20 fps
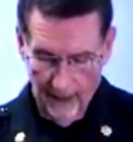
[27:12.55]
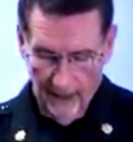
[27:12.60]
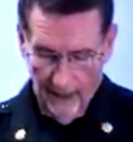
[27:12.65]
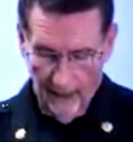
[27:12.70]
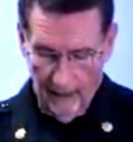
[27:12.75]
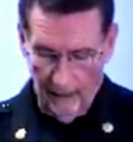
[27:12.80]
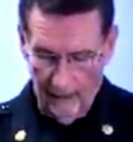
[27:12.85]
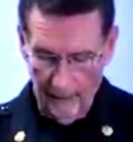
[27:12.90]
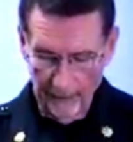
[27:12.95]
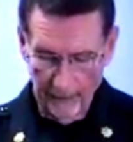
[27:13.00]

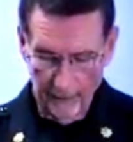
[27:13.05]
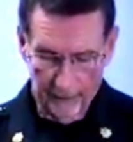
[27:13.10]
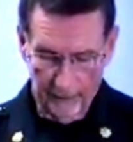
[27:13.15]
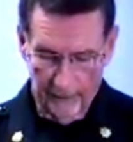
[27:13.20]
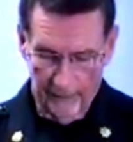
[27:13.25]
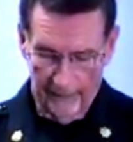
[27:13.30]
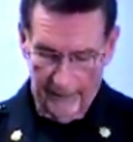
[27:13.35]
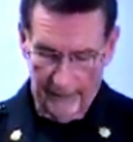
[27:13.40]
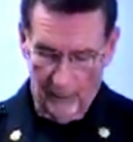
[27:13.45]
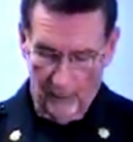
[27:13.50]
Also
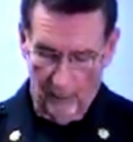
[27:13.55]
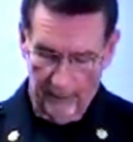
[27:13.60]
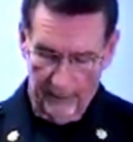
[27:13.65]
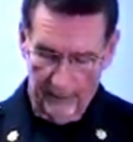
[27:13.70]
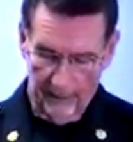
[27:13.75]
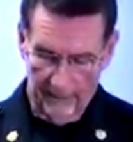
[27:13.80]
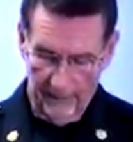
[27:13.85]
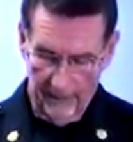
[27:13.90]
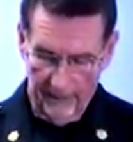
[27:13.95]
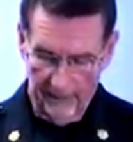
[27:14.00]
during the
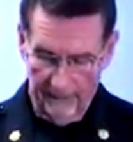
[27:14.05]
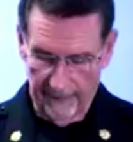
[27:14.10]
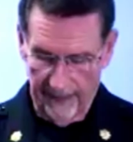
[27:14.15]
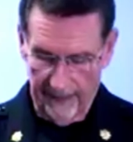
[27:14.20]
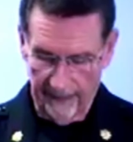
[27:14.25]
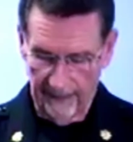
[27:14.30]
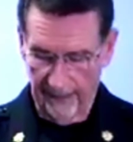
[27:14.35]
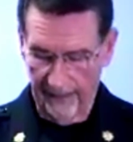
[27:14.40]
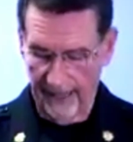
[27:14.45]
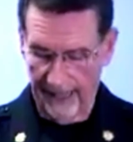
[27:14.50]
course of this
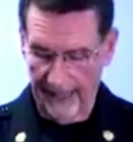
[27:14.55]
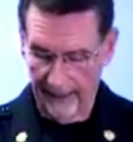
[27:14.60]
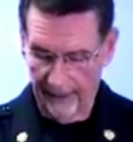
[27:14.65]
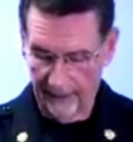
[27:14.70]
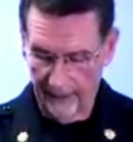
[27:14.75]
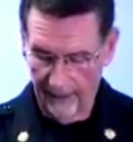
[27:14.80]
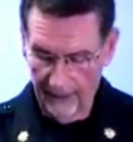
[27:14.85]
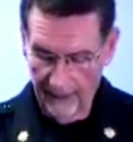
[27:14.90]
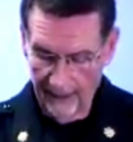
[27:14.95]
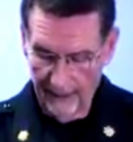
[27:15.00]

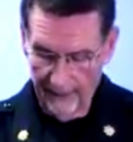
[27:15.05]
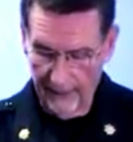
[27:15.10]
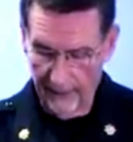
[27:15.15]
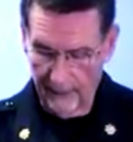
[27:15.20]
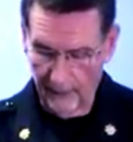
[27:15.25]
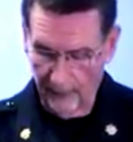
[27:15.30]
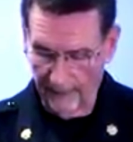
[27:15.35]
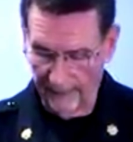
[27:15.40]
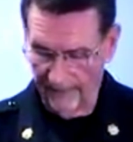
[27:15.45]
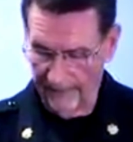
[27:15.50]
investigation, the
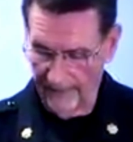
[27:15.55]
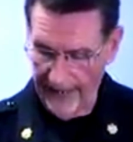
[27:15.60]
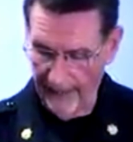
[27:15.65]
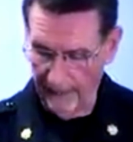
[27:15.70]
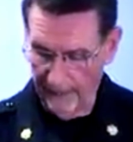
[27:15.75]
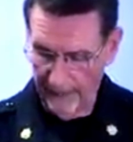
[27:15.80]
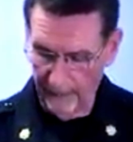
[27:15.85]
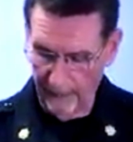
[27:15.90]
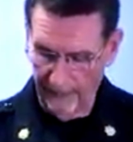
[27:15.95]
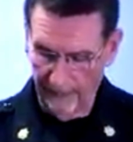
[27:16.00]

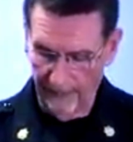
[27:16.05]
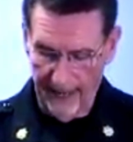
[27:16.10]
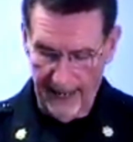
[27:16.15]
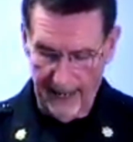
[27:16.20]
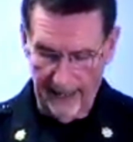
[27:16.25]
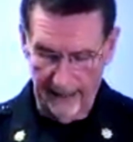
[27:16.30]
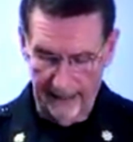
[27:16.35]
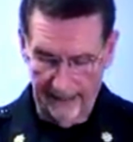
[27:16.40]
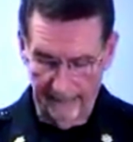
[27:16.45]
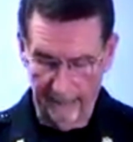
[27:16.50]
family
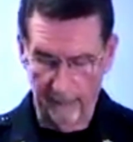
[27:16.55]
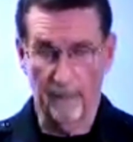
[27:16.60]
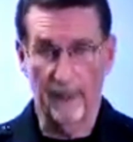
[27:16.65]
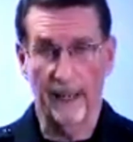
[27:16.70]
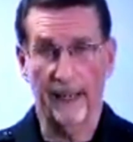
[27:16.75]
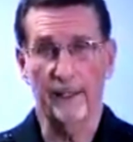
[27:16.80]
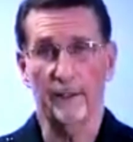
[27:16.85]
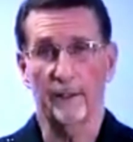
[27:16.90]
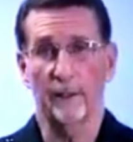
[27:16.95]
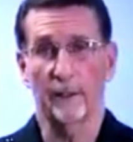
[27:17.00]
provided
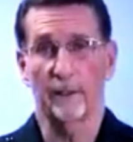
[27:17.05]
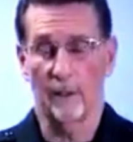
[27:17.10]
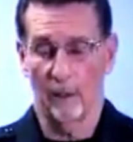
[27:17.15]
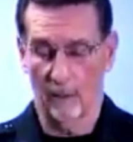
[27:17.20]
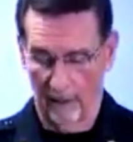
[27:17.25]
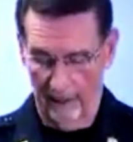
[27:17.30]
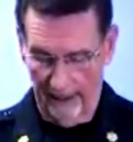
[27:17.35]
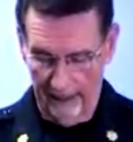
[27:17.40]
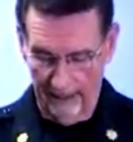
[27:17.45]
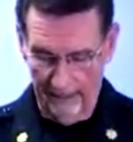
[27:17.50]
information
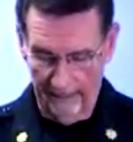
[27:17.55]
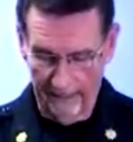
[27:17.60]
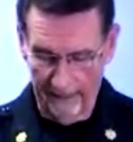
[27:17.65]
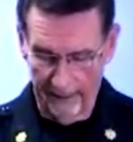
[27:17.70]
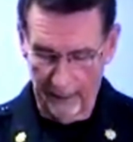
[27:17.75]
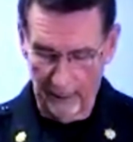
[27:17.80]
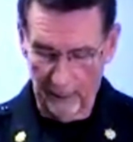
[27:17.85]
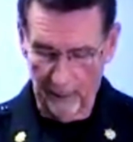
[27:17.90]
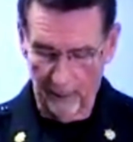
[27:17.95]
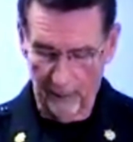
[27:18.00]
on
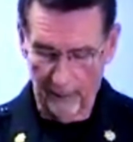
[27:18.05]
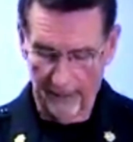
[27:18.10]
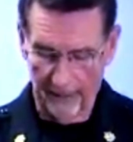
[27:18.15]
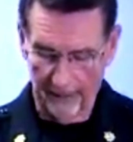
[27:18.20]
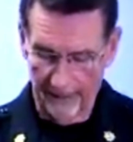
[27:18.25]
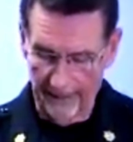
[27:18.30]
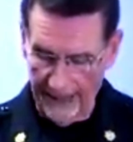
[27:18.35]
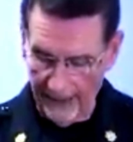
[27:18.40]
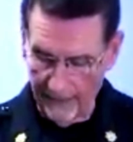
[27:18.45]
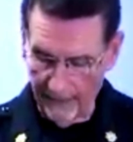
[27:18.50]
individuals
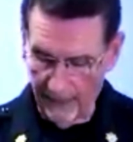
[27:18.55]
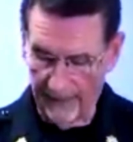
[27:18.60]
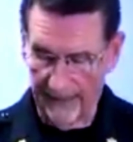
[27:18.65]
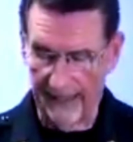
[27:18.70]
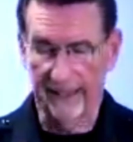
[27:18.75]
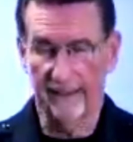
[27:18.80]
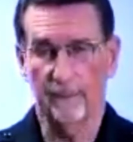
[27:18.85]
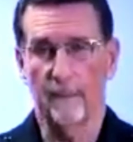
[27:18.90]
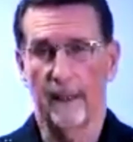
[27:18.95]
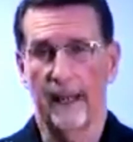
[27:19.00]
they
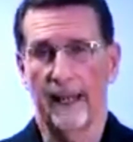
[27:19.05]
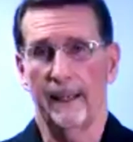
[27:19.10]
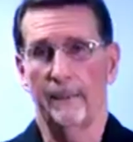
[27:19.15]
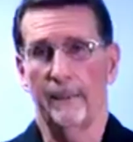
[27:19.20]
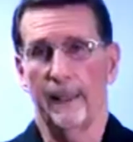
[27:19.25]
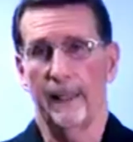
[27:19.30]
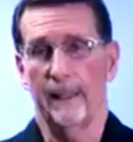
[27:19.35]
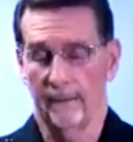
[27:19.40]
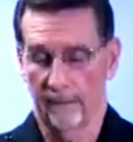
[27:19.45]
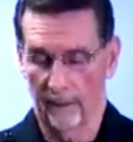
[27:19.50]
believe may
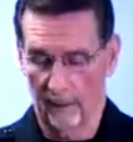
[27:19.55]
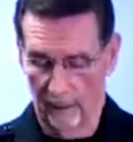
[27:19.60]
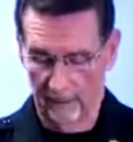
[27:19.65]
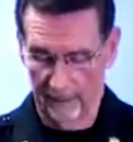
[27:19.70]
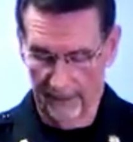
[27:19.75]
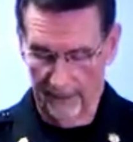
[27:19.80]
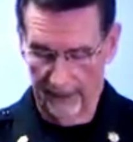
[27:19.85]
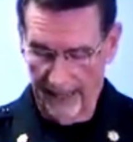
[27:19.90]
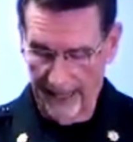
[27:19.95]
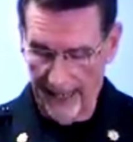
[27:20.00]
be
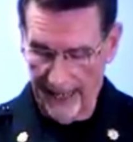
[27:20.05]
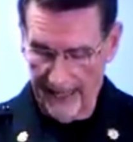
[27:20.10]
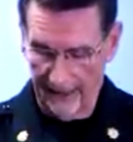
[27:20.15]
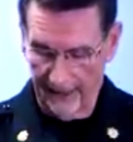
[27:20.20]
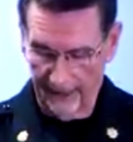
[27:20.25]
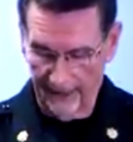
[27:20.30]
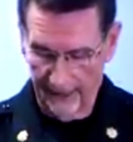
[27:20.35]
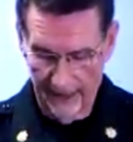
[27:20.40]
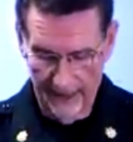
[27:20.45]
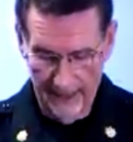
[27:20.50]
involved in the
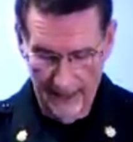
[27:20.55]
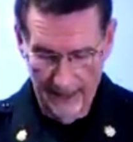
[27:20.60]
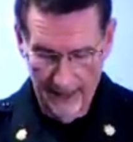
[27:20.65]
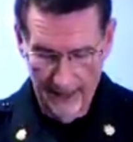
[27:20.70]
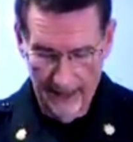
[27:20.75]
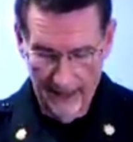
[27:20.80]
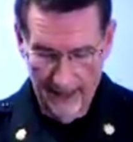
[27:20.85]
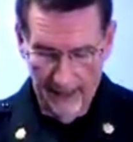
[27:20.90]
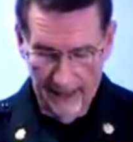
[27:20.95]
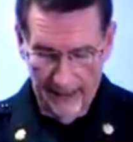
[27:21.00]
case.
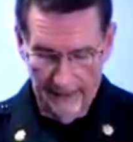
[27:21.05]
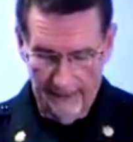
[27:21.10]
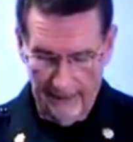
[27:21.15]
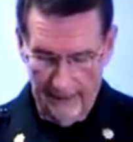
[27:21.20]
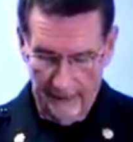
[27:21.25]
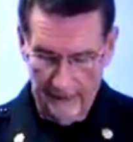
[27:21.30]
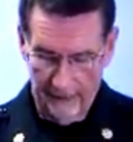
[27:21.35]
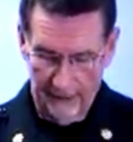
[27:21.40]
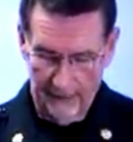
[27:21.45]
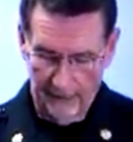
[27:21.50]

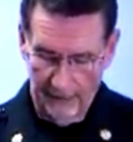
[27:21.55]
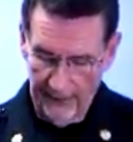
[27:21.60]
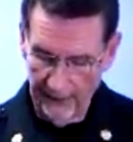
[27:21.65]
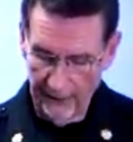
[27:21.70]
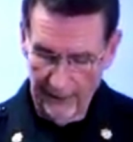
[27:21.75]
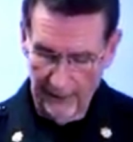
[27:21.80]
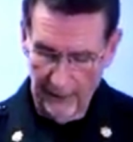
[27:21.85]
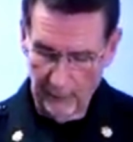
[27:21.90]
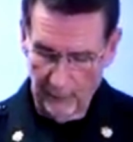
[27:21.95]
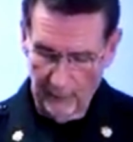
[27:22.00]
Their
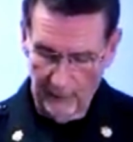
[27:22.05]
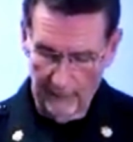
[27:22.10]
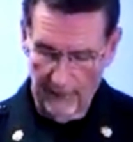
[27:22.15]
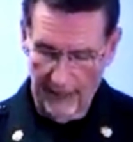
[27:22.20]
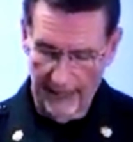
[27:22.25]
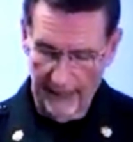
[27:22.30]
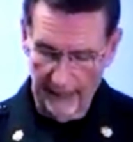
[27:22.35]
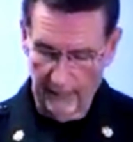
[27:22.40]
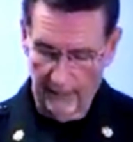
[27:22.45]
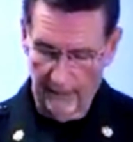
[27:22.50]
suspicions were
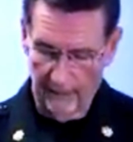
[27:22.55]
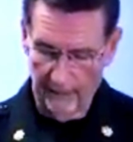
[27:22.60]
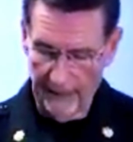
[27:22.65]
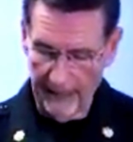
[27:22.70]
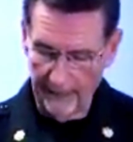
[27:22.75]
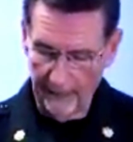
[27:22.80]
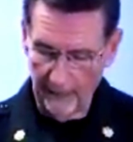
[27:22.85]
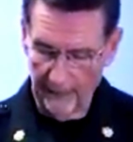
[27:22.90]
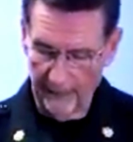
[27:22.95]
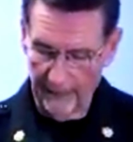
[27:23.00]
based on
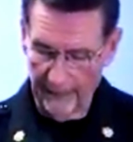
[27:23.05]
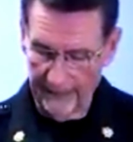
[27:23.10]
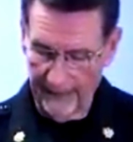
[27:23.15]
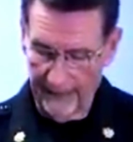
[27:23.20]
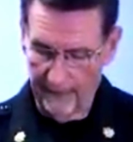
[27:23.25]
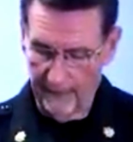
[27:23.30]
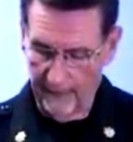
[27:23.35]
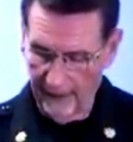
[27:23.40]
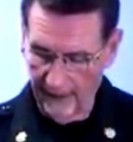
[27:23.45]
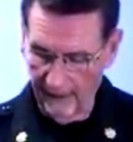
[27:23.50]
people that
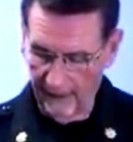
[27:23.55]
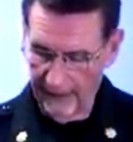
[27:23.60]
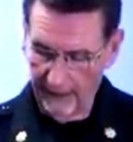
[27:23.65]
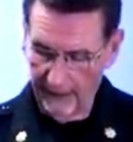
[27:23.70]
they merely